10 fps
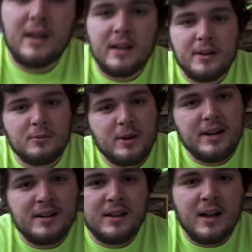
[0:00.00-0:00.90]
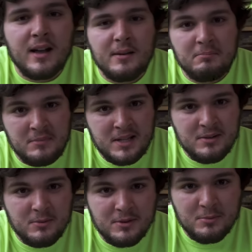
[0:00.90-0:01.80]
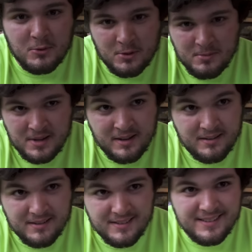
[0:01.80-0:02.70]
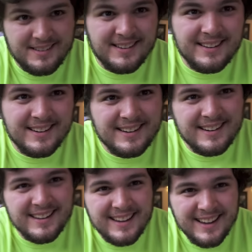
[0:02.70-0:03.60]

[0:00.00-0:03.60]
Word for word: And Raiden got meat with more meat. No, I didn't.